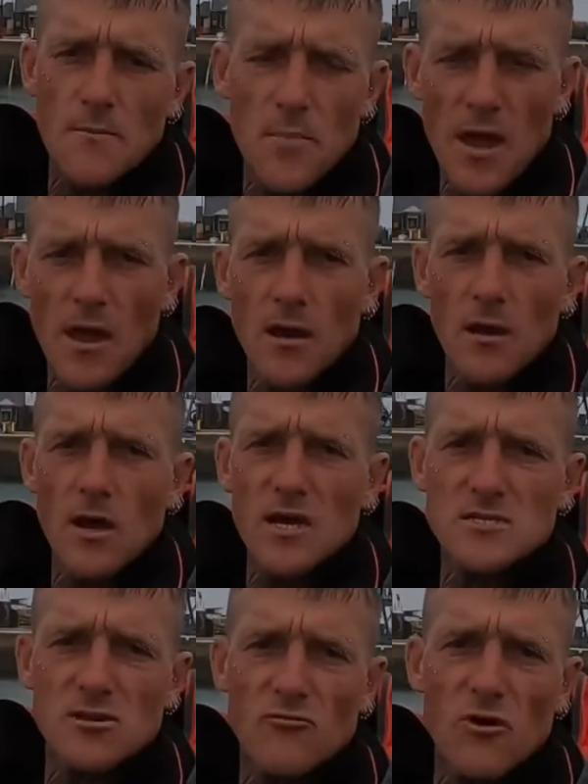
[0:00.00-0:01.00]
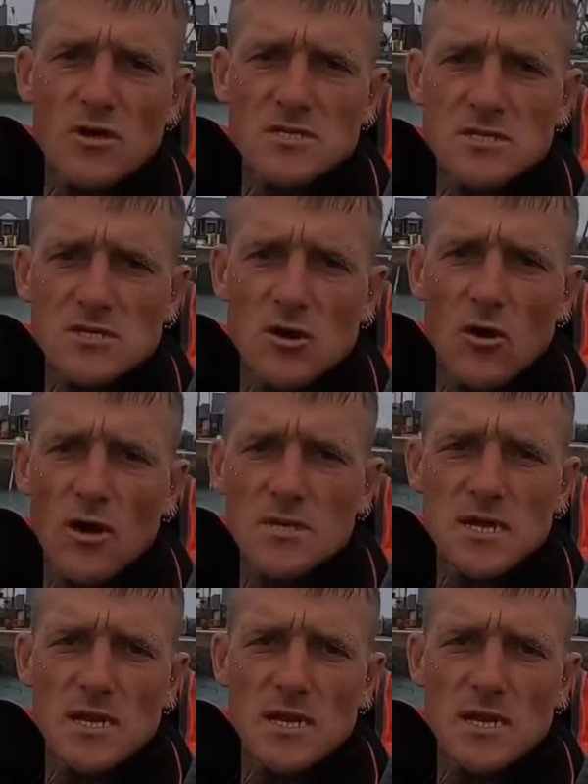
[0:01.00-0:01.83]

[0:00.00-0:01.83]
better as the rising tide,